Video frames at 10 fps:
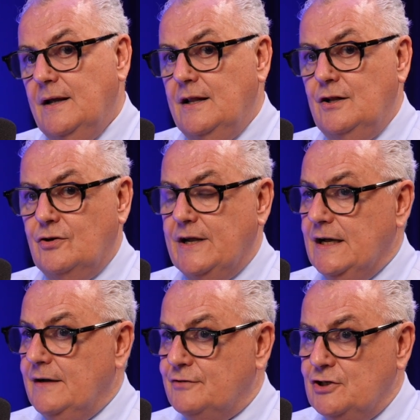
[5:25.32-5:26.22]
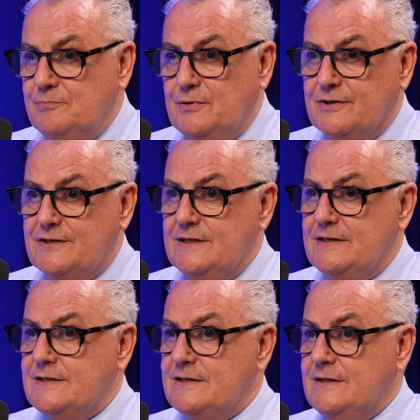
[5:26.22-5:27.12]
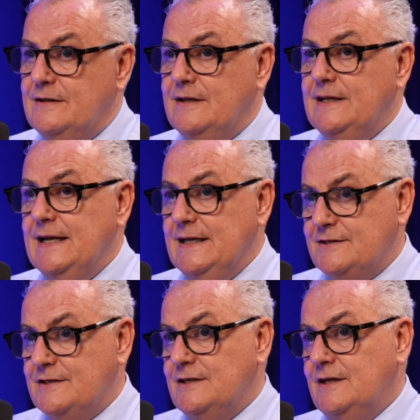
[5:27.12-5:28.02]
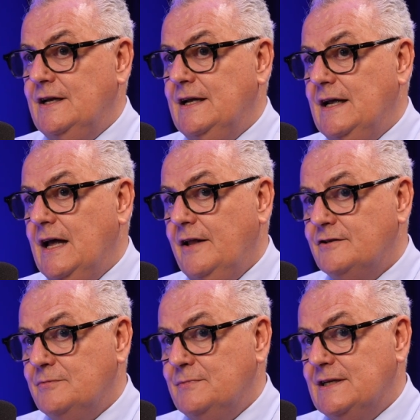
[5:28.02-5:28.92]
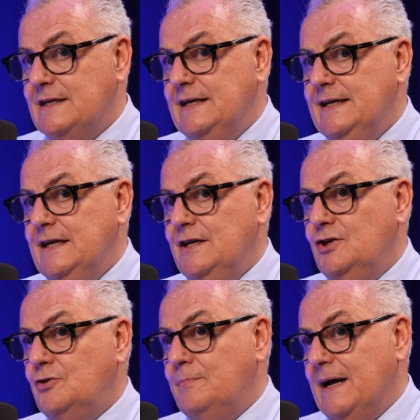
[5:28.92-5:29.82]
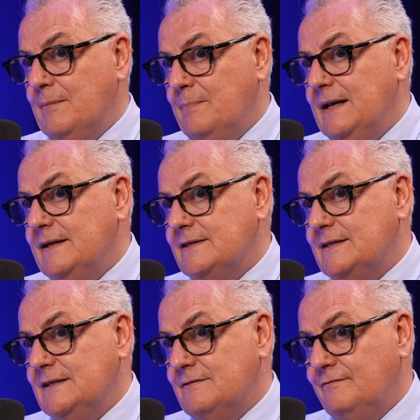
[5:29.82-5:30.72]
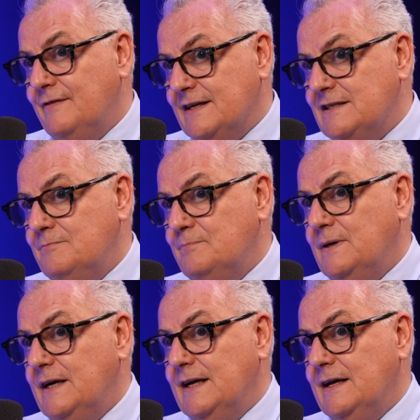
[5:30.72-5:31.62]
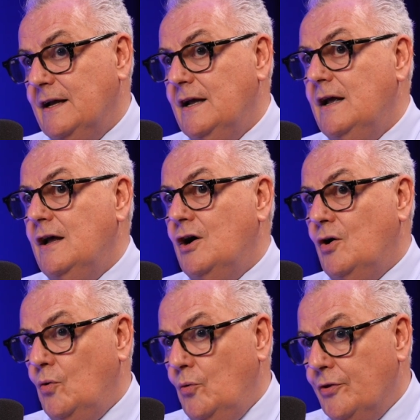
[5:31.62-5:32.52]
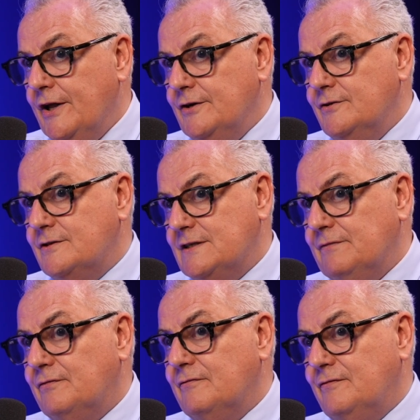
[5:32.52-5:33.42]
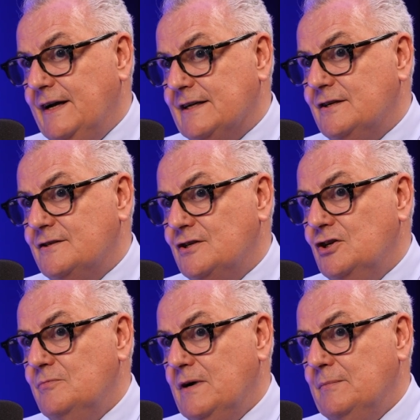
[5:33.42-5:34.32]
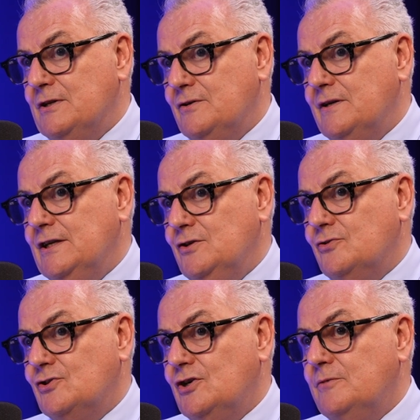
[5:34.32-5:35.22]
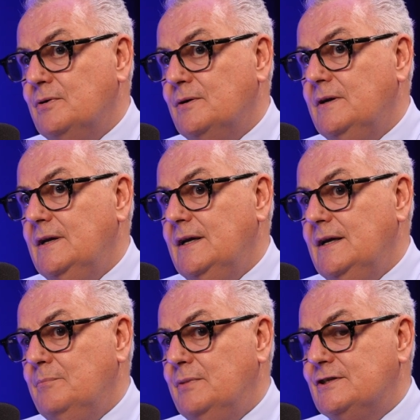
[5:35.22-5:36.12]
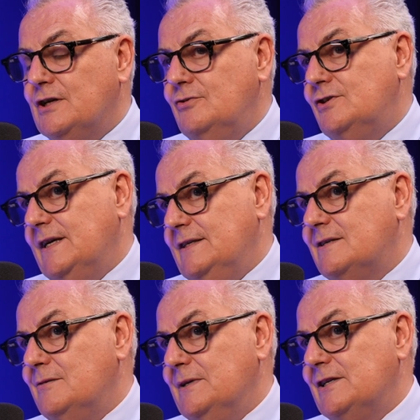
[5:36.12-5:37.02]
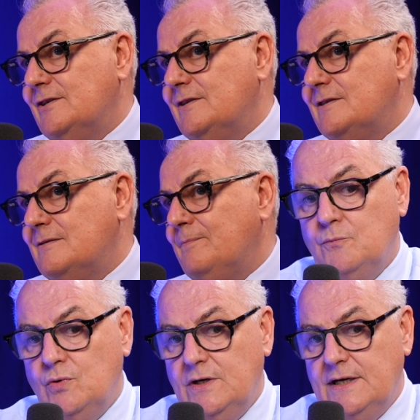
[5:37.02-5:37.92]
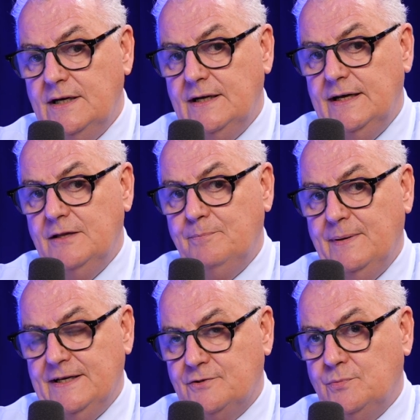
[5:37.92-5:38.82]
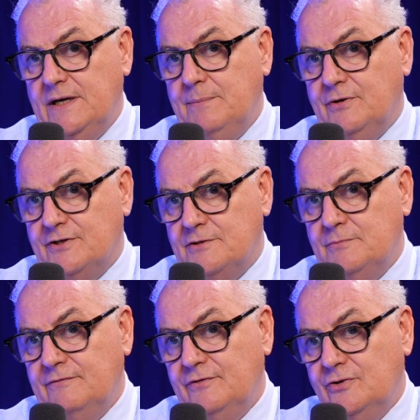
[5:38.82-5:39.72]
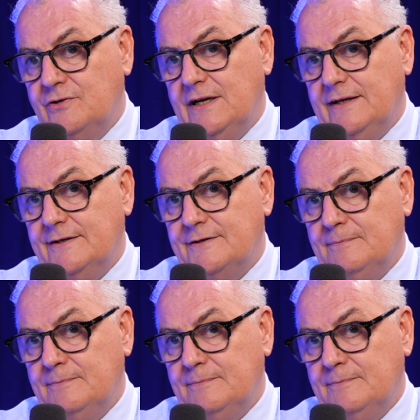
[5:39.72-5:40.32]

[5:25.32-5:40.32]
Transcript: looking after your bosses. Yes, ultimately, your bank balance is affected by all those different factors that you might be doing in your job. But don't chase commissions. Work in the best way possible for your client.